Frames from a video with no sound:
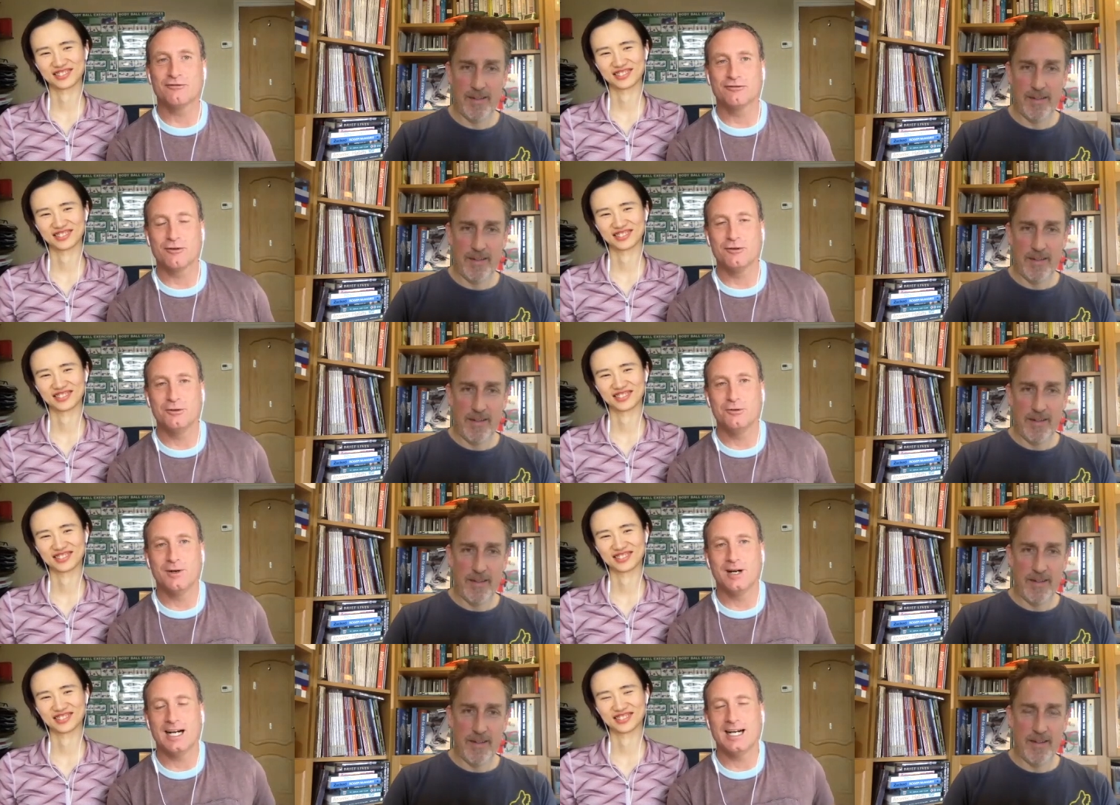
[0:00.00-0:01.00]
Speaker 1: through
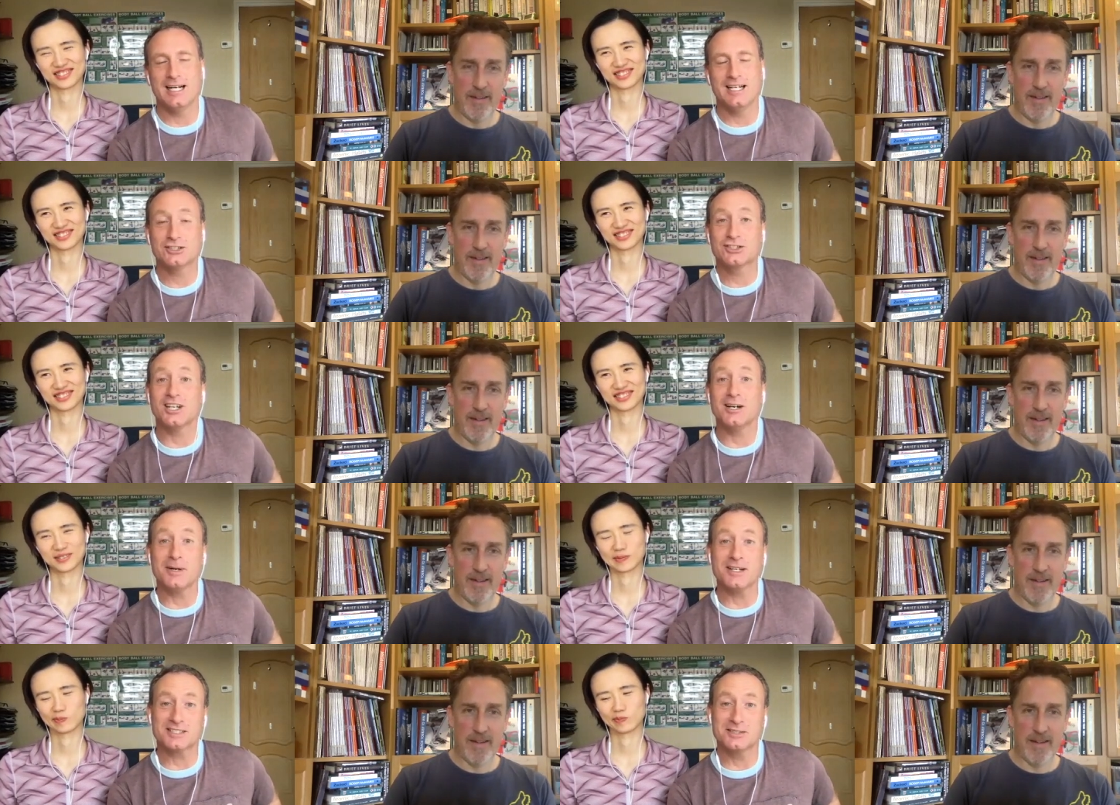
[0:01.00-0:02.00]
uh,
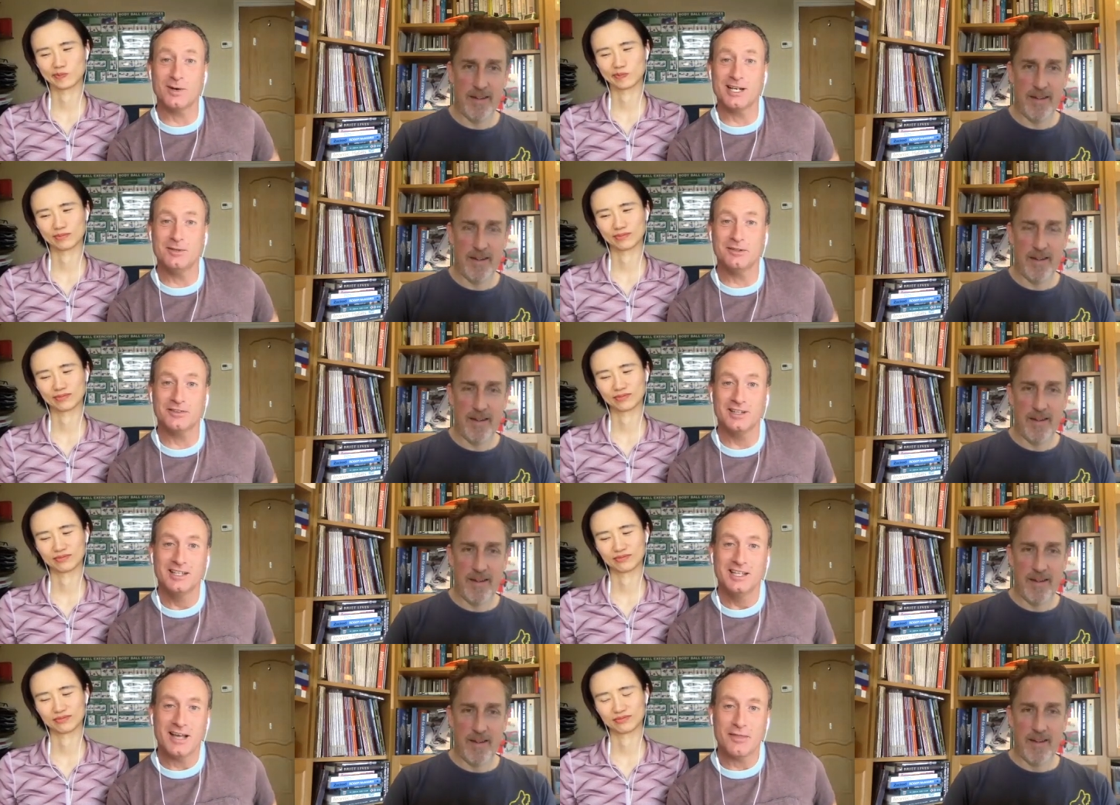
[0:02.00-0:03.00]
Starbucks in Weymouth.
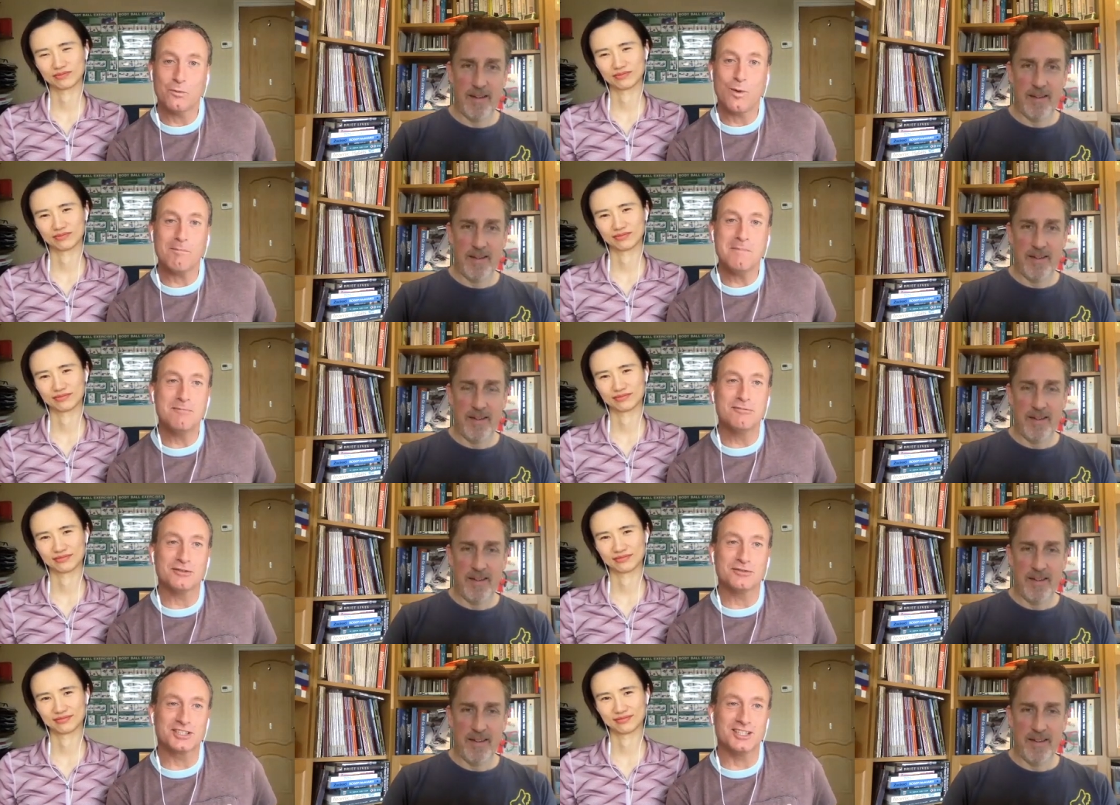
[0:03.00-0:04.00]
And the one member
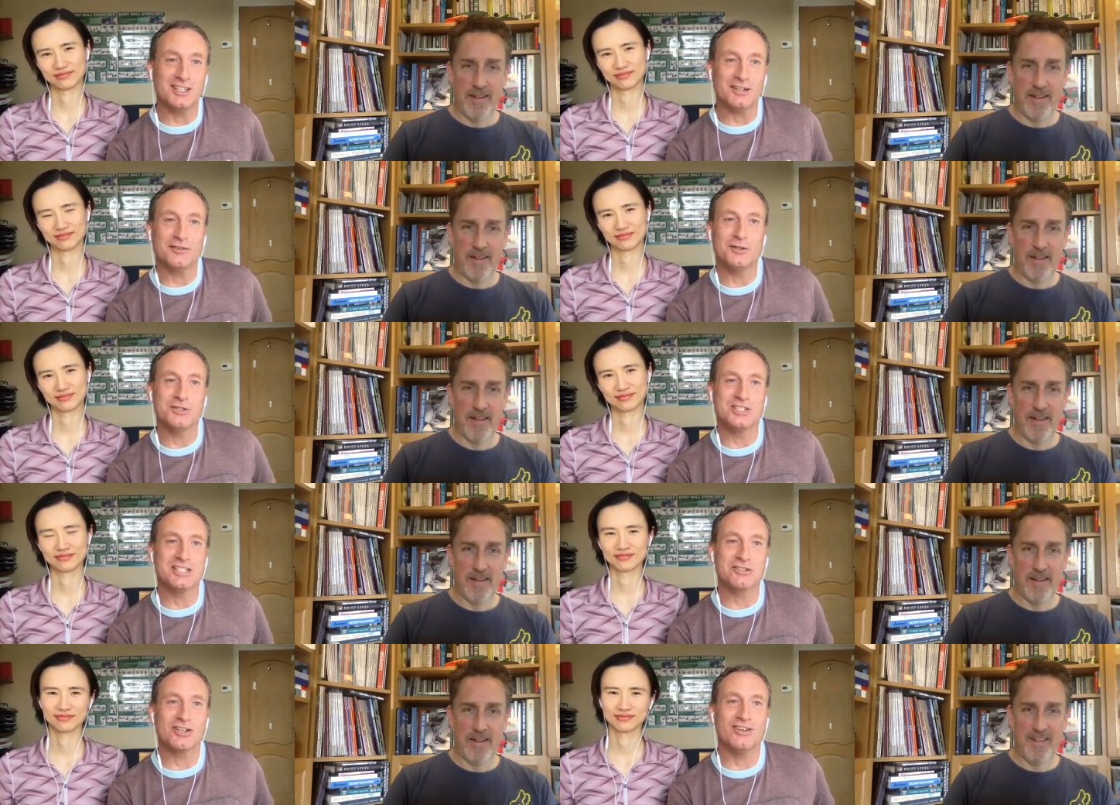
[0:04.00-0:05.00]
of staff who was
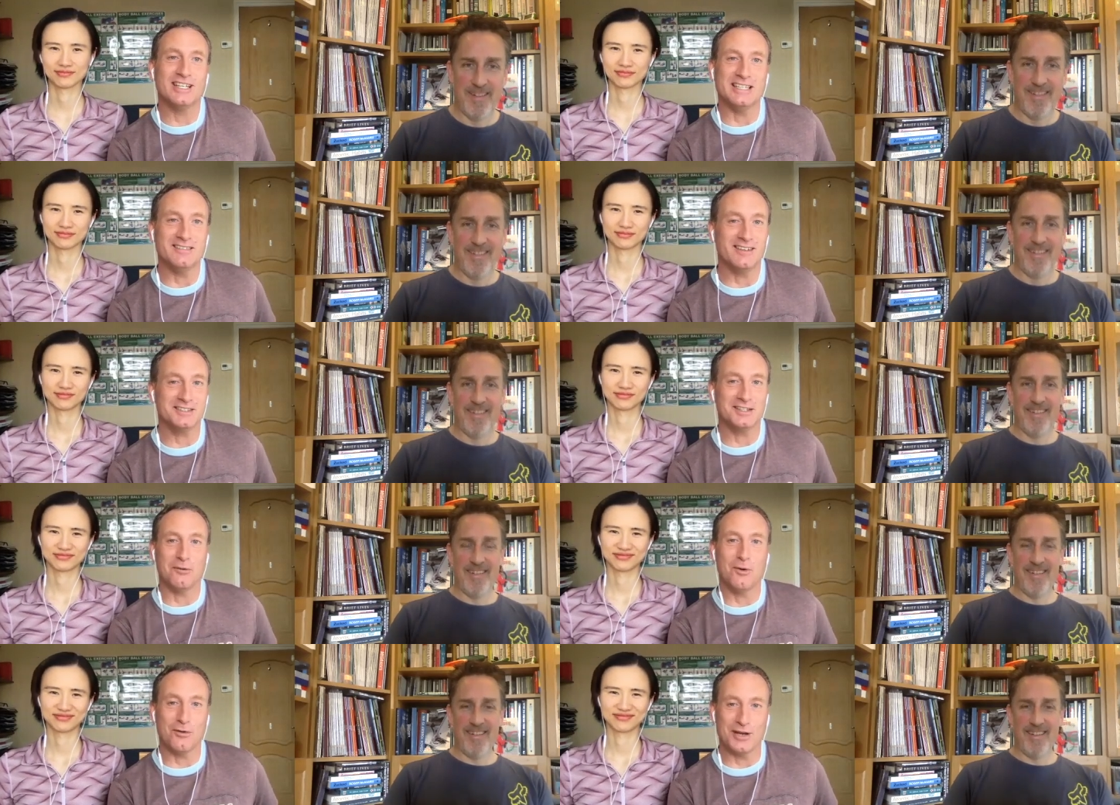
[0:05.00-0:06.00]
inside, I don't know
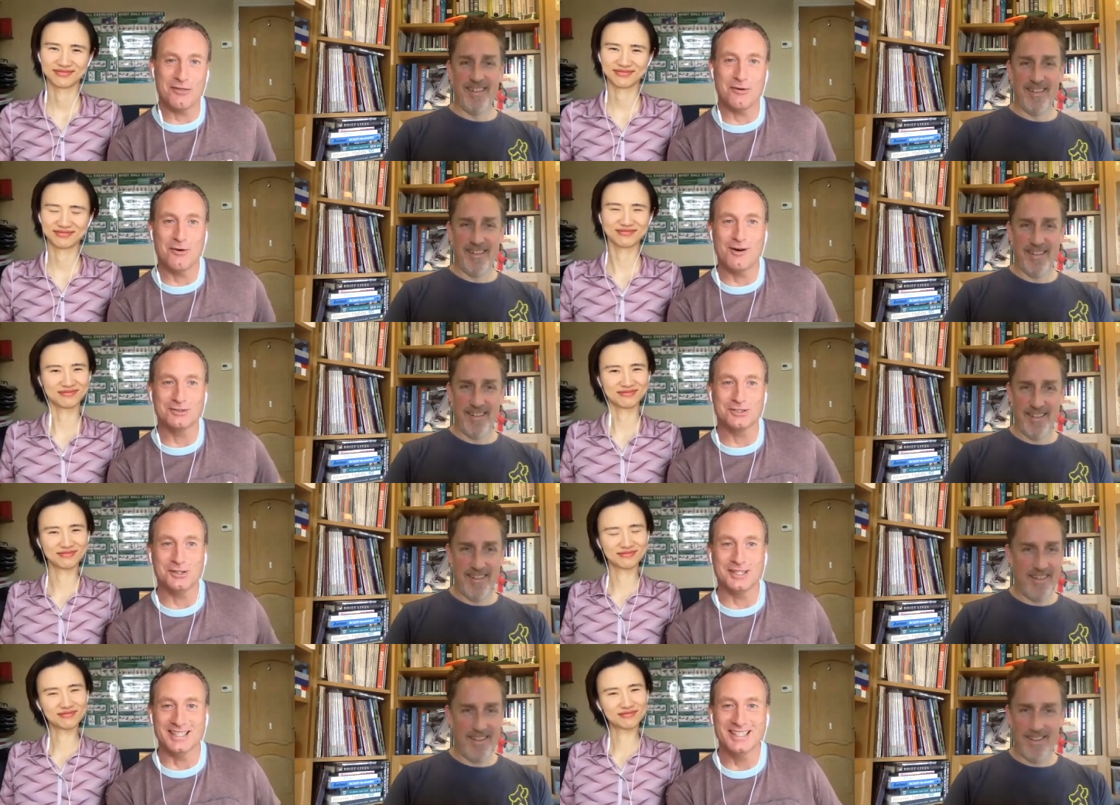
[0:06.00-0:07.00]
what they thought I was
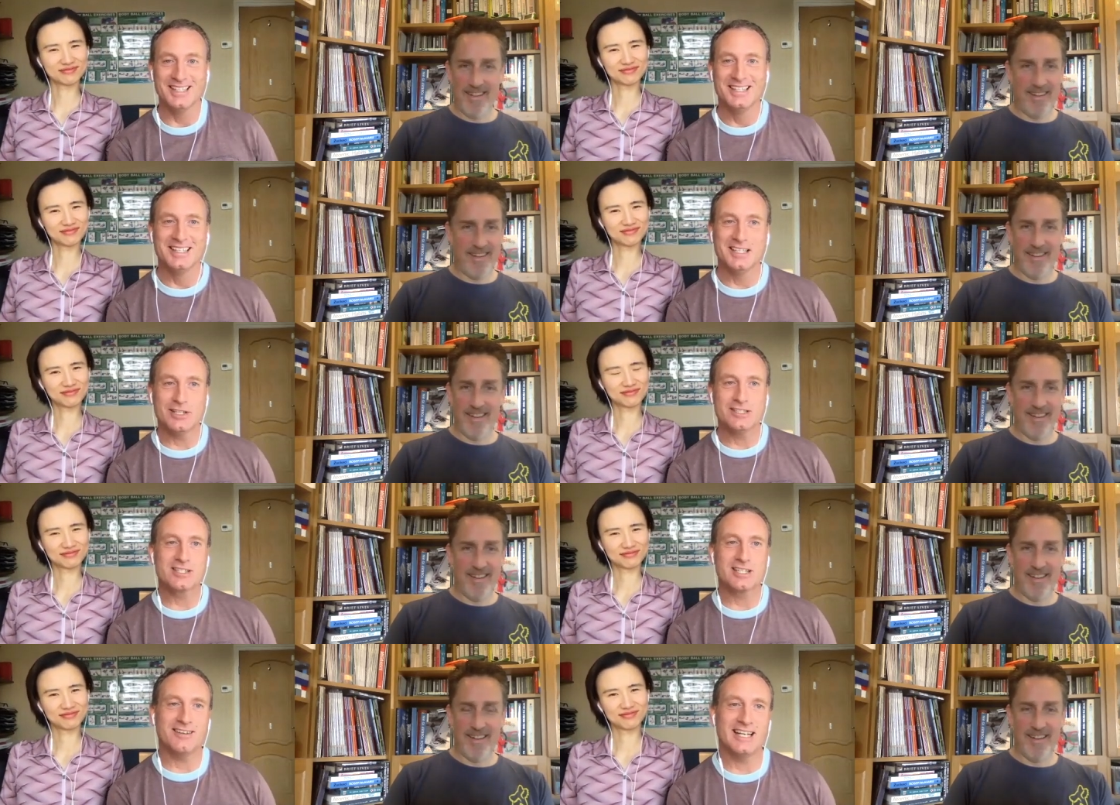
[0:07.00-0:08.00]
doing. And
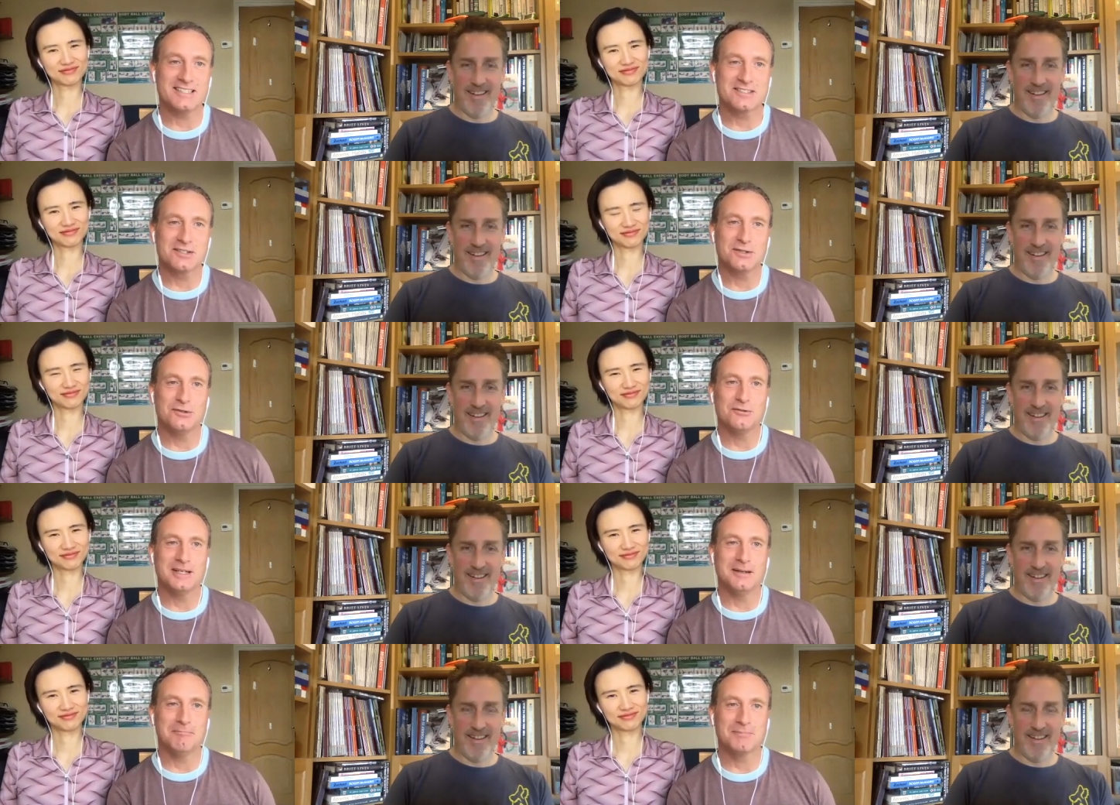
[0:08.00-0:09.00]
eventually I had to
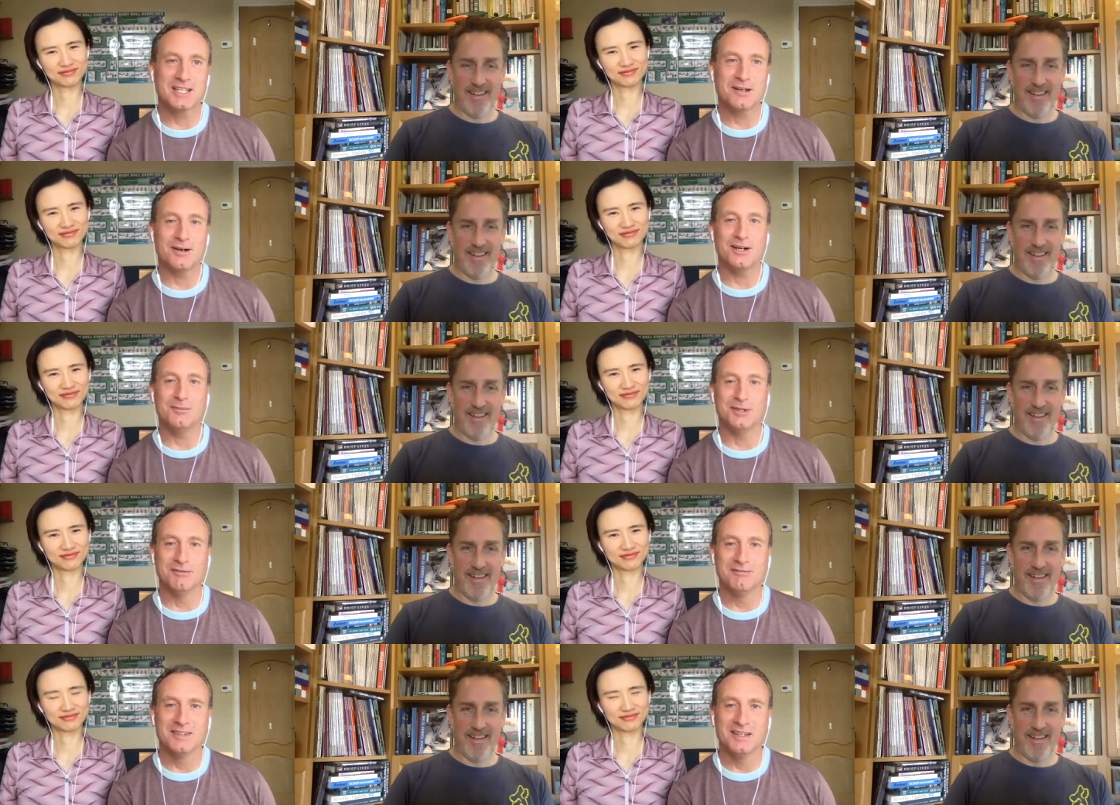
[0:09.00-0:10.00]
um, go home and,
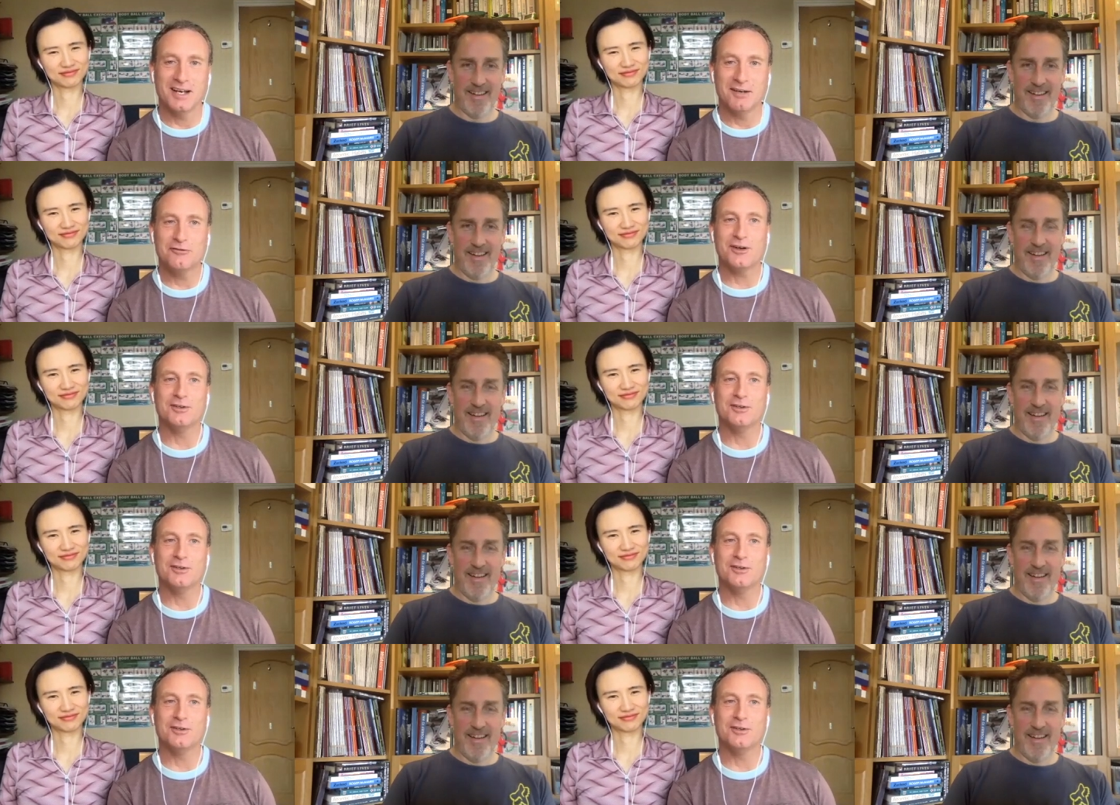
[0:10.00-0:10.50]
and phone a